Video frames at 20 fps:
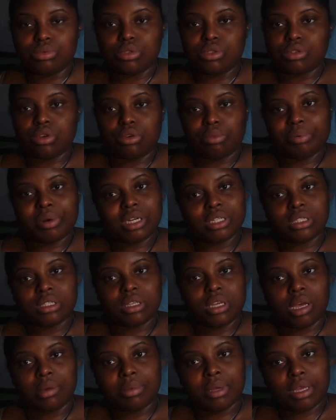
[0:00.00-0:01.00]
was so pressed to
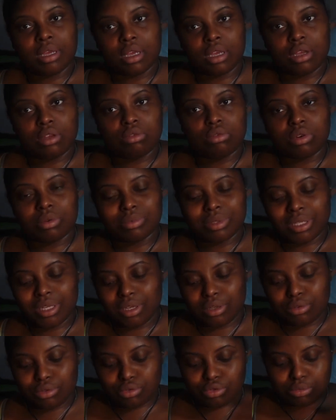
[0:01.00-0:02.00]
come in here. You know what I'm
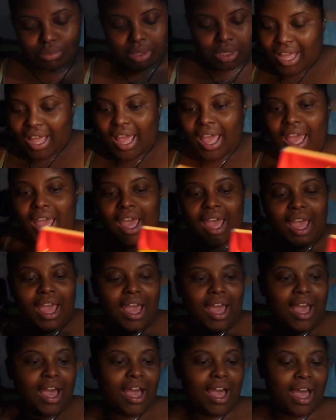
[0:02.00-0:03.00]
saying? Do too much.
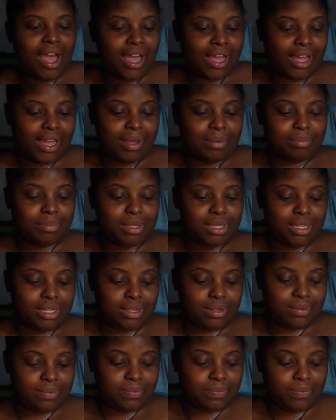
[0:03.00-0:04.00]
I got
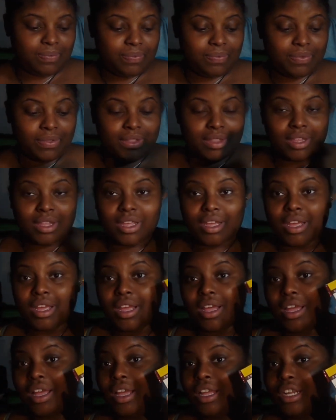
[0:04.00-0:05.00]
me.
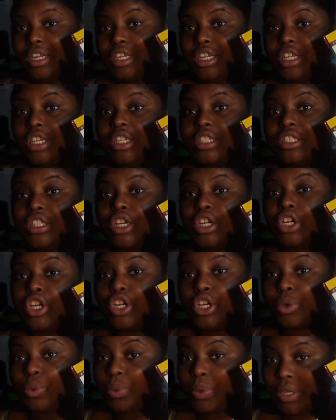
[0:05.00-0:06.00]
These the
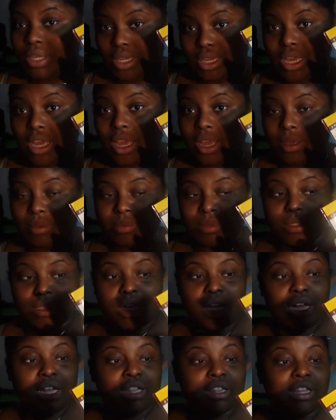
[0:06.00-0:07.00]
good wig caps,
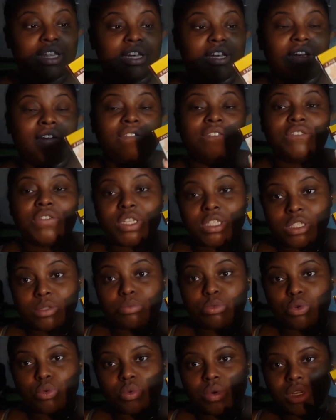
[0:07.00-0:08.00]
the
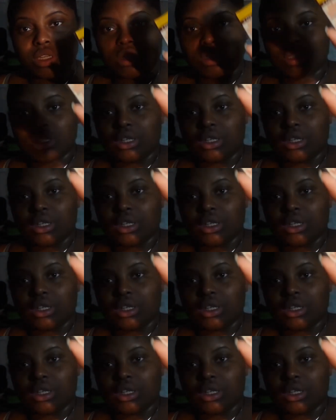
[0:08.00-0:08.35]
invisible ones.